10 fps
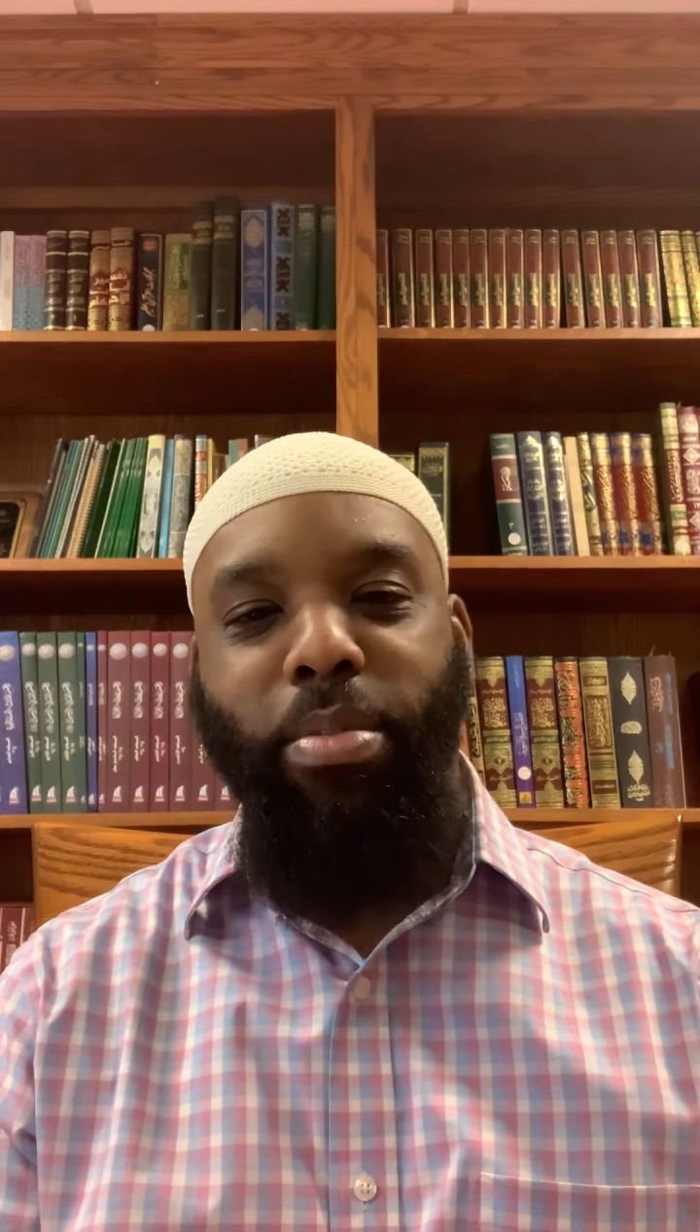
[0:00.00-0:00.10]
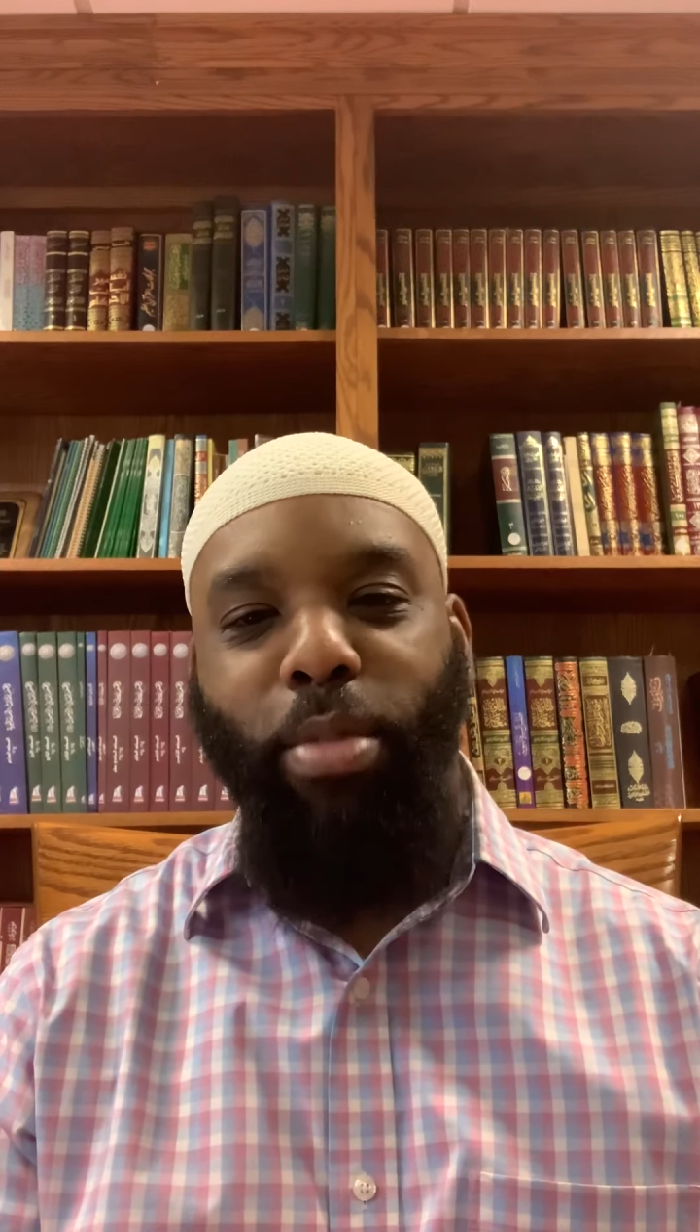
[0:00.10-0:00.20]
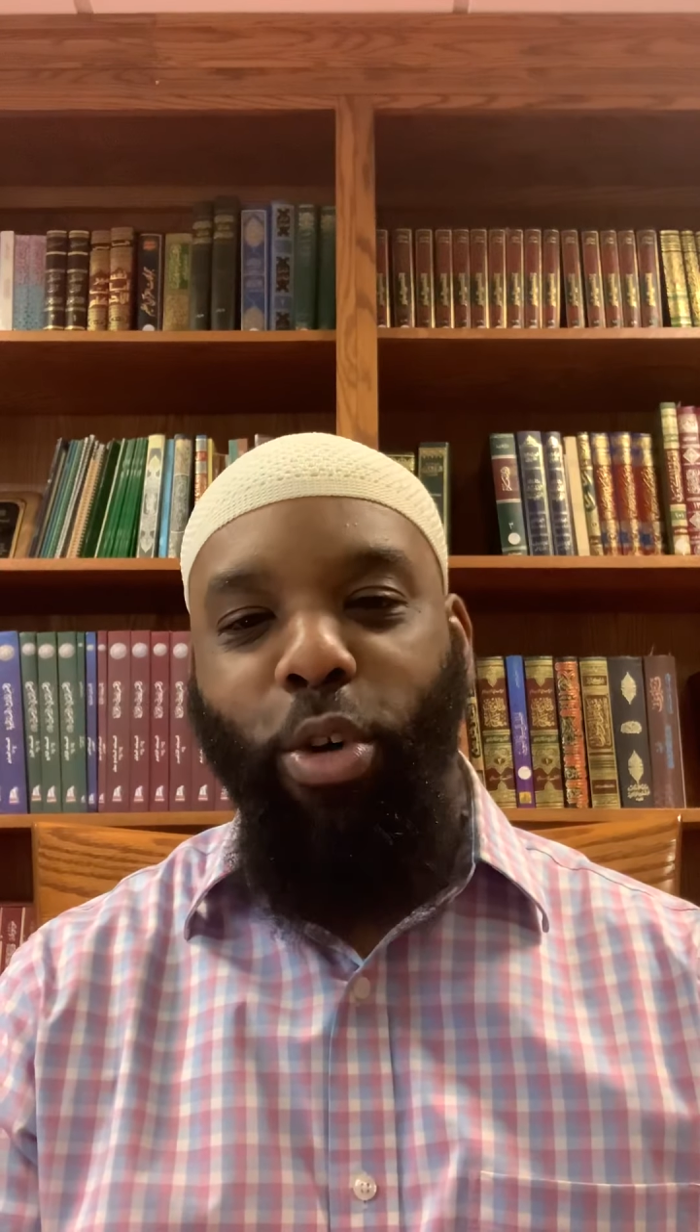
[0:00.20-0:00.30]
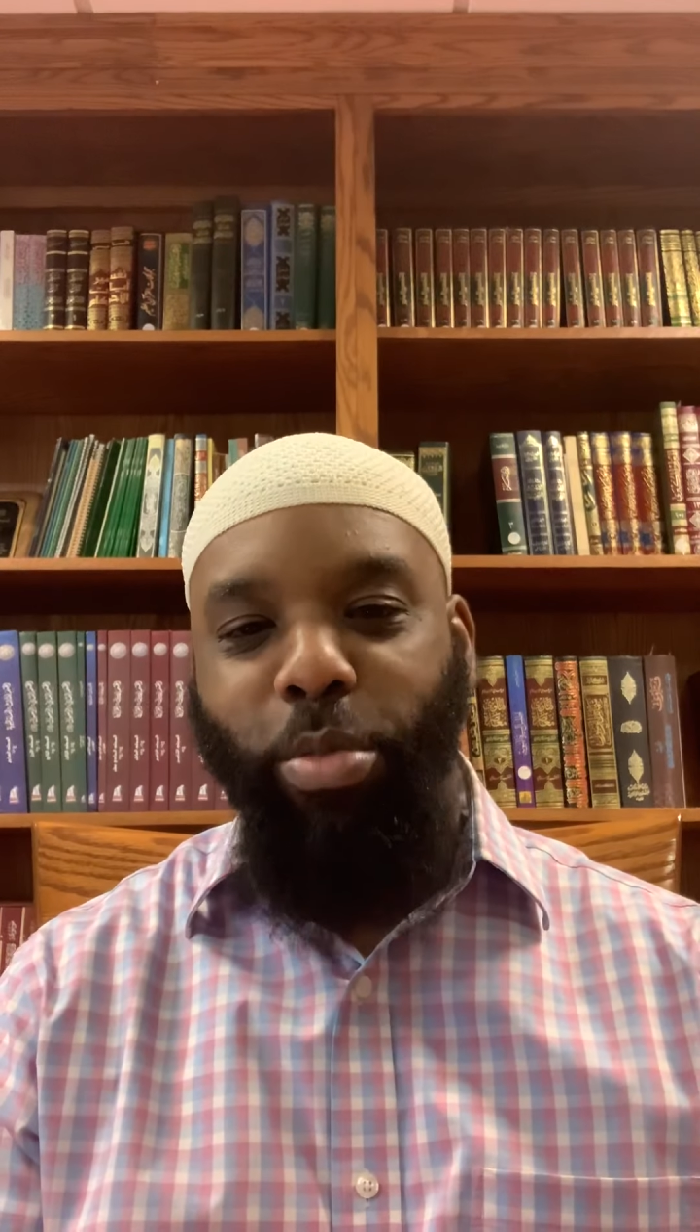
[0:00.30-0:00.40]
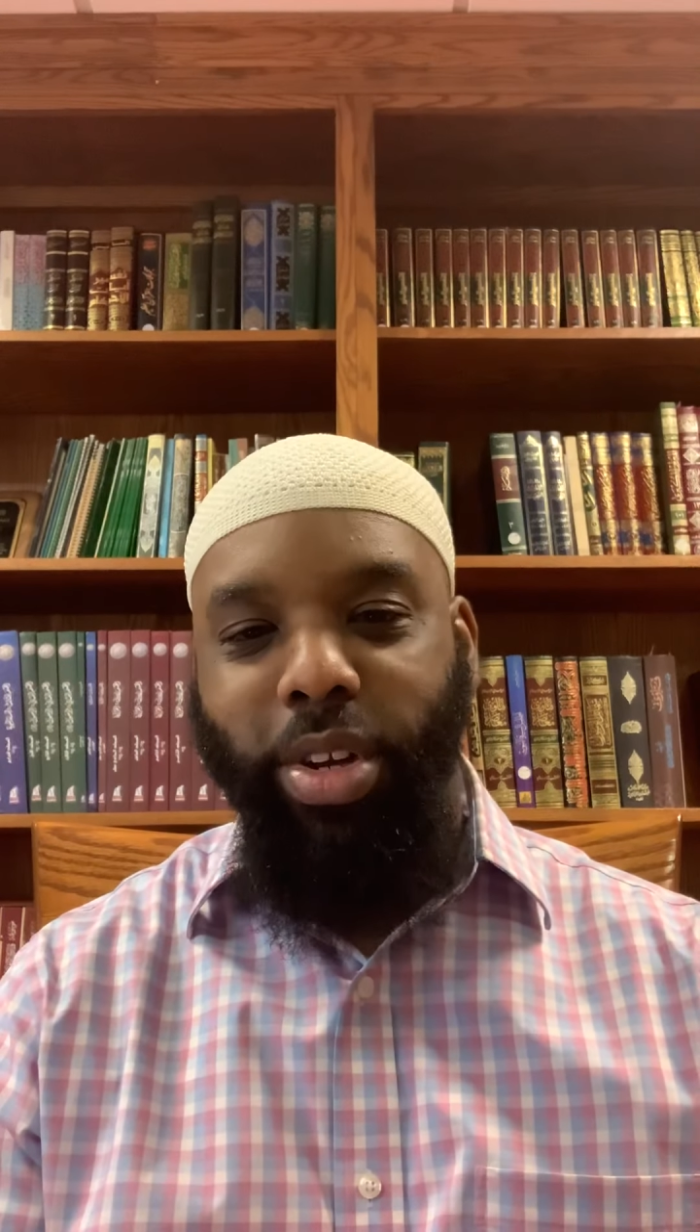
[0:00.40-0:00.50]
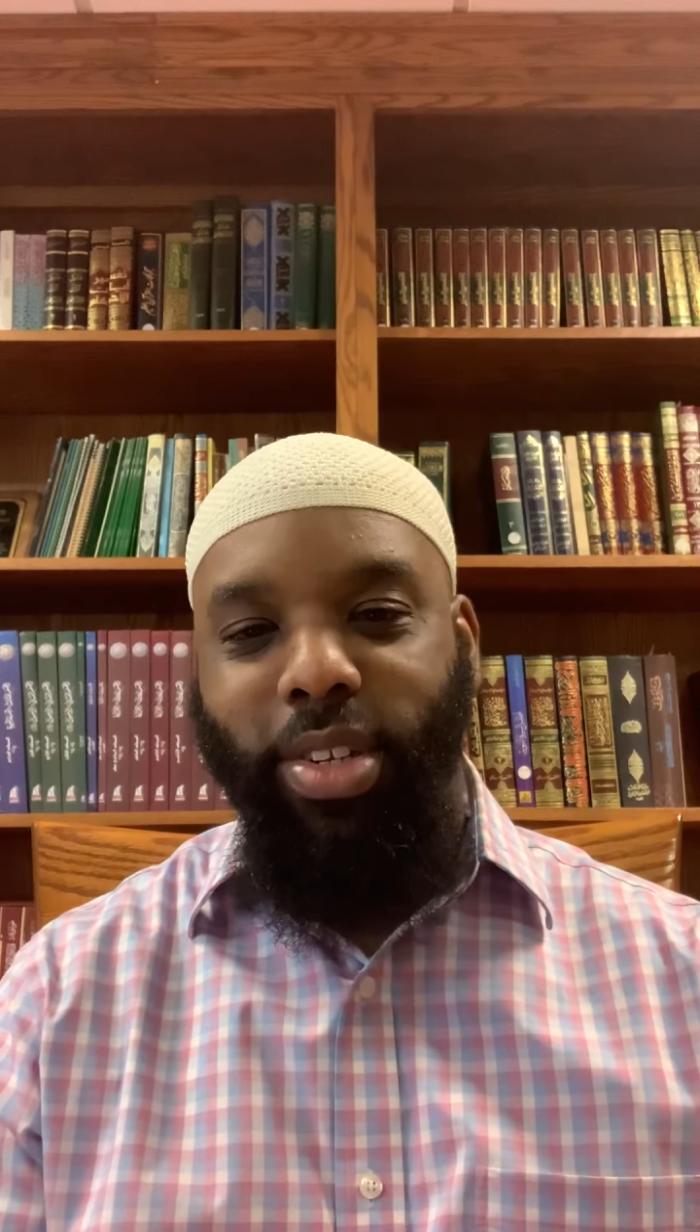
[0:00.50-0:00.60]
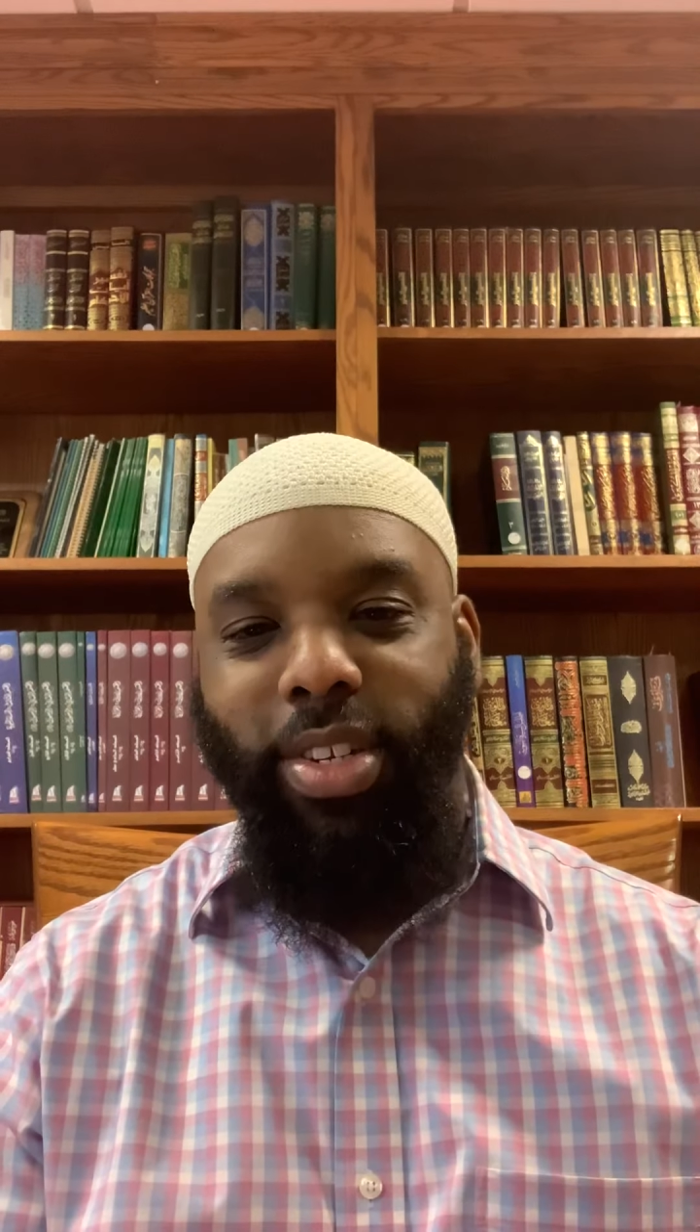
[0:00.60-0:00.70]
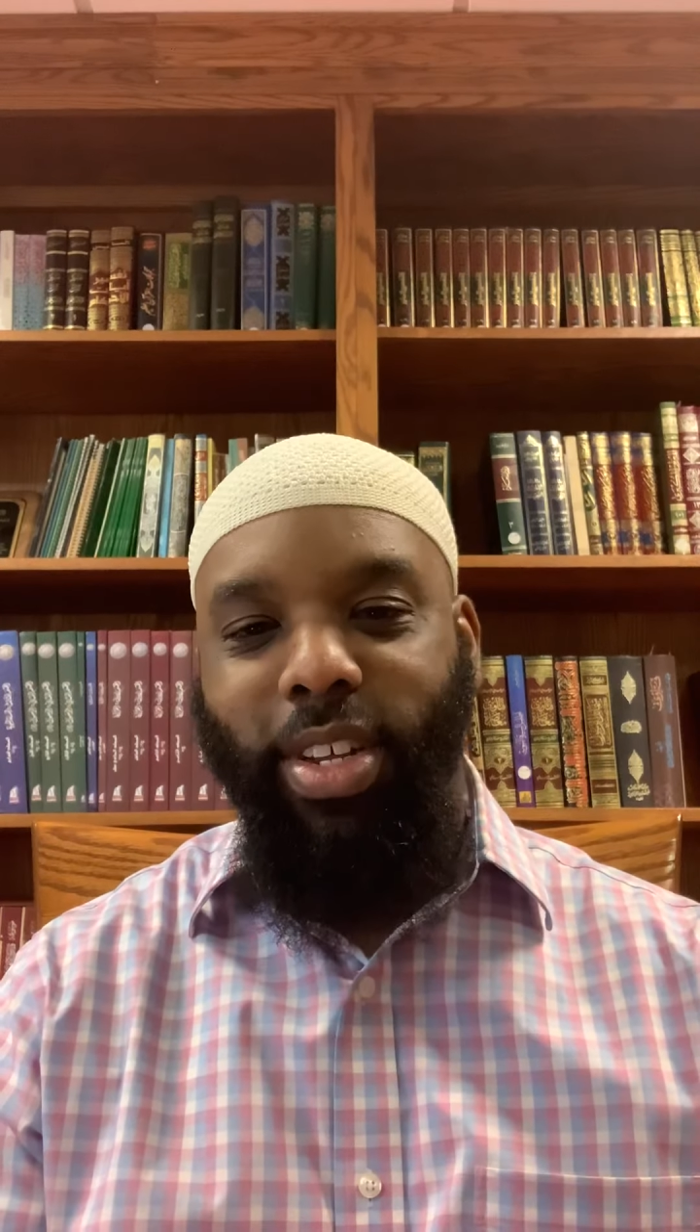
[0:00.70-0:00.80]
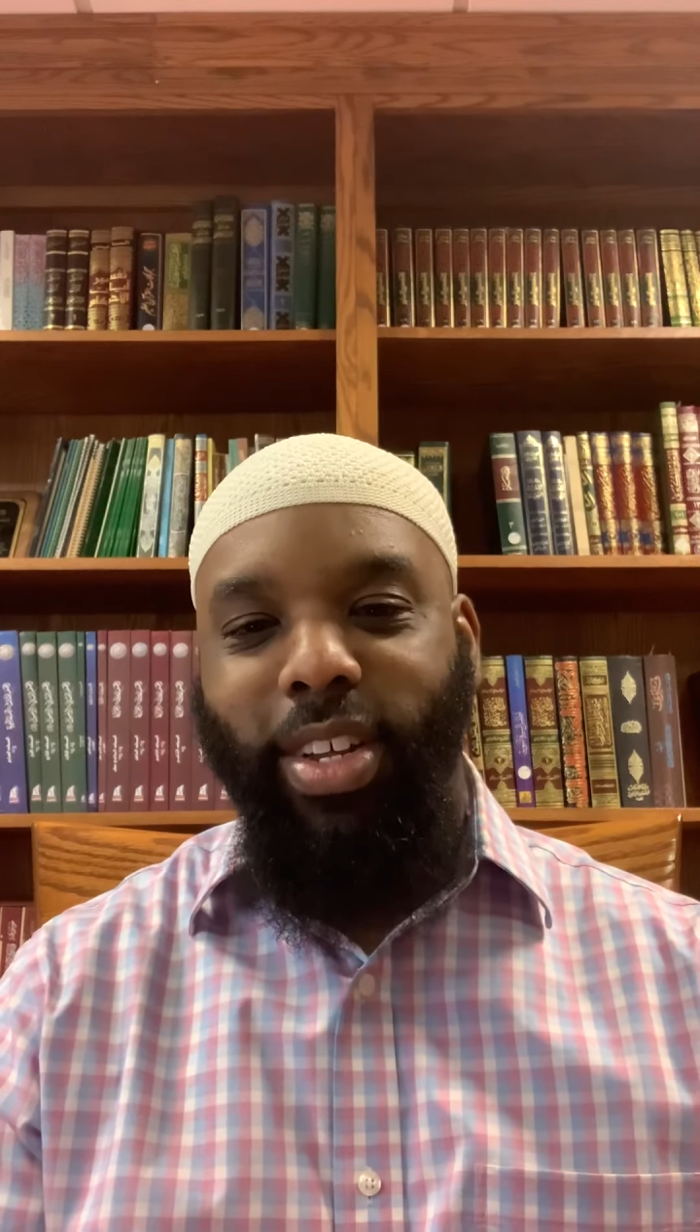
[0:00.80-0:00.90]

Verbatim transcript: moment,